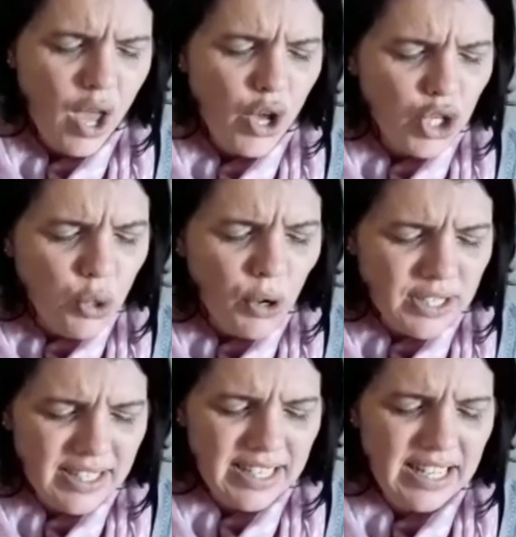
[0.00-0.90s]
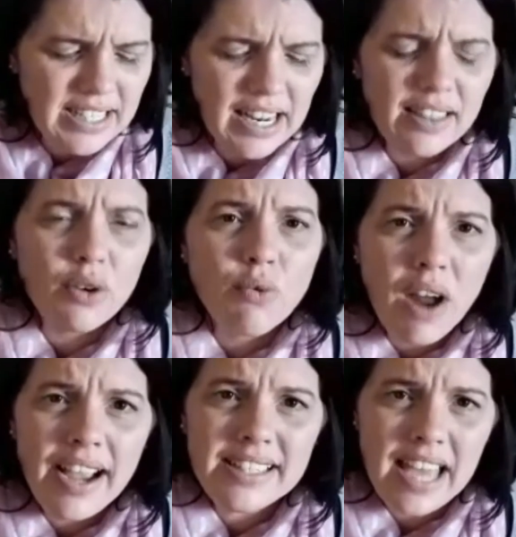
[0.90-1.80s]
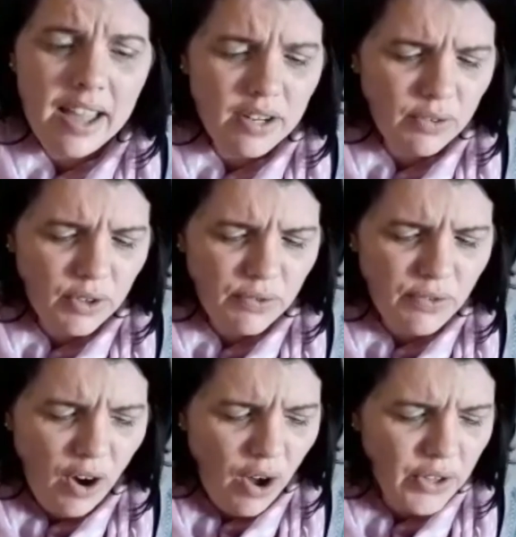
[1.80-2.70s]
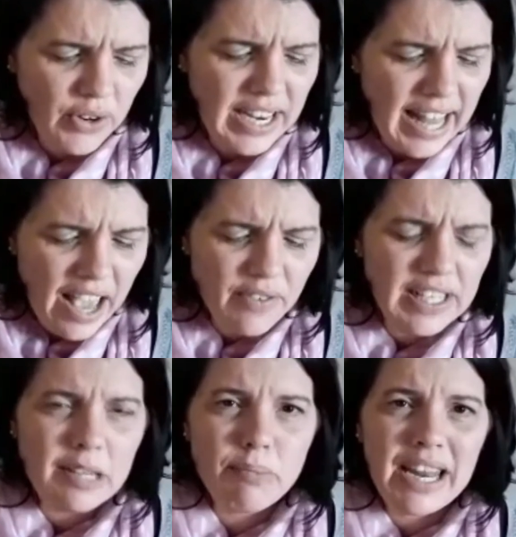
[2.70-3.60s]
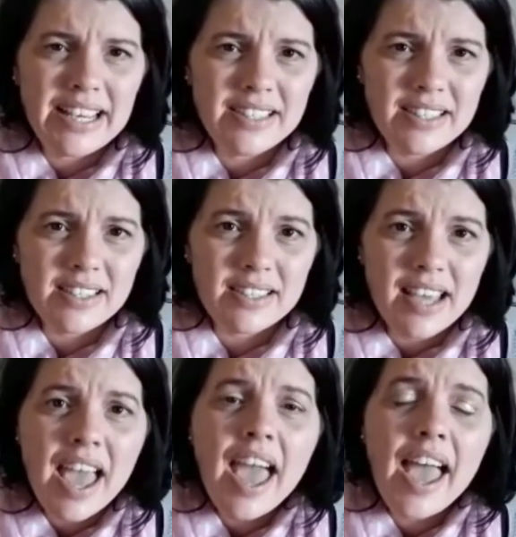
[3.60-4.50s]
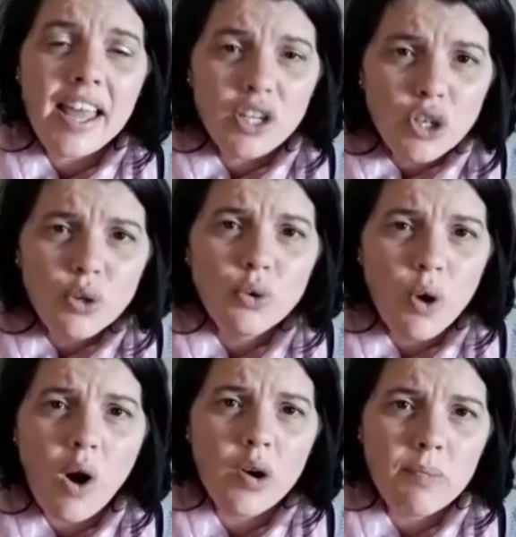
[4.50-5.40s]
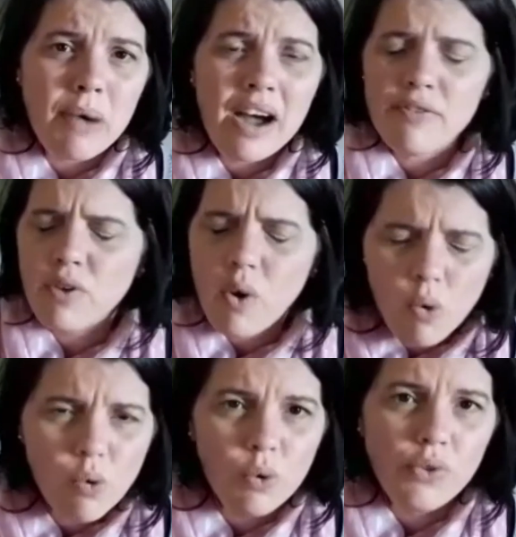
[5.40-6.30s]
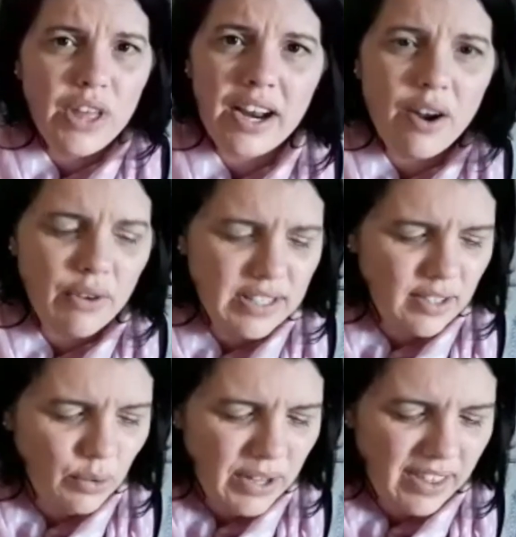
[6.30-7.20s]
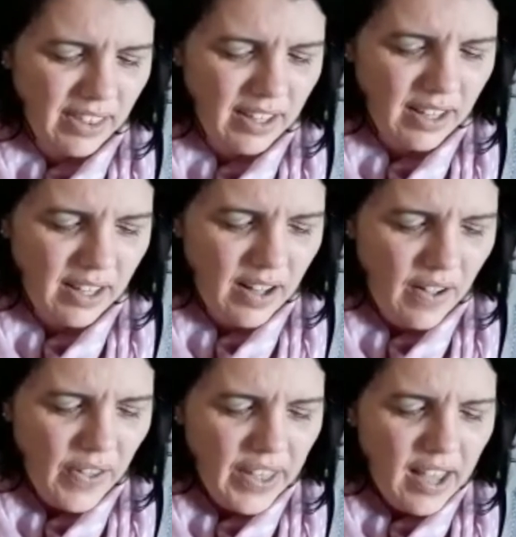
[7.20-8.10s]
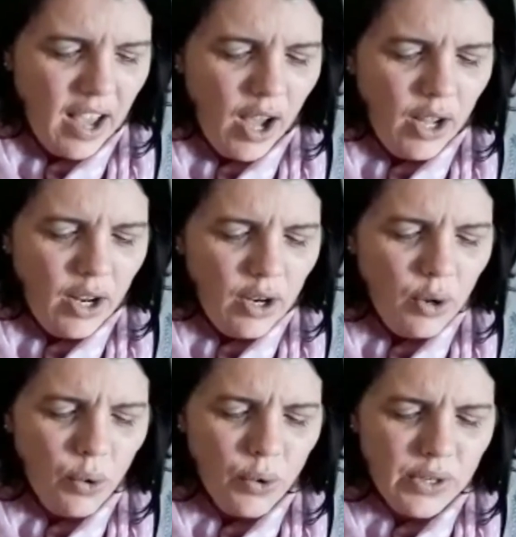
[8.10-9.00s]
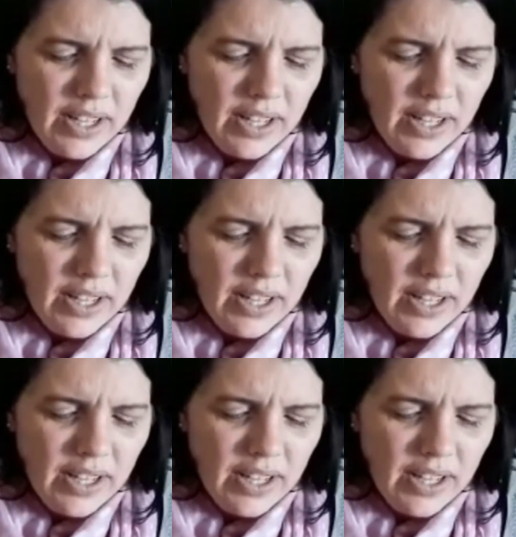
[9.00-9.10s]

You are seated at the right hand of the Father in heavenly places, and you are above all that I wrestle with. Lord,